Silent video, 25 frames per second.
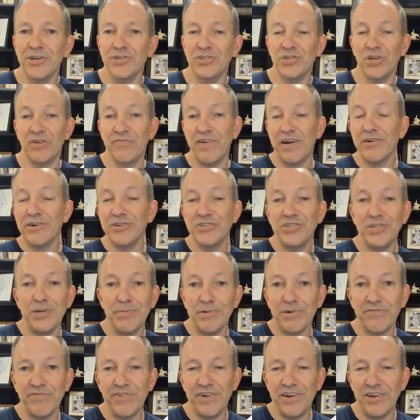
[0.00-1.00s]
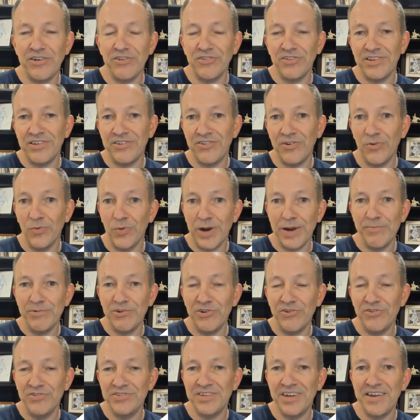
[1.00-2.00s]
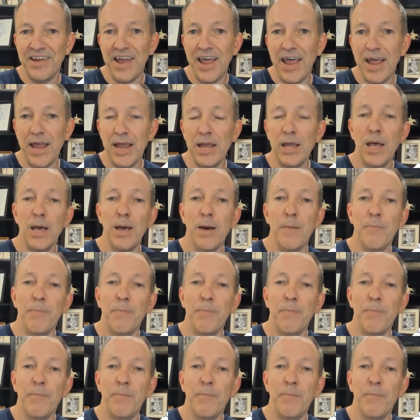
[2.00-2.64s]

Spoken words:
So a very similar video to what I'm doing today,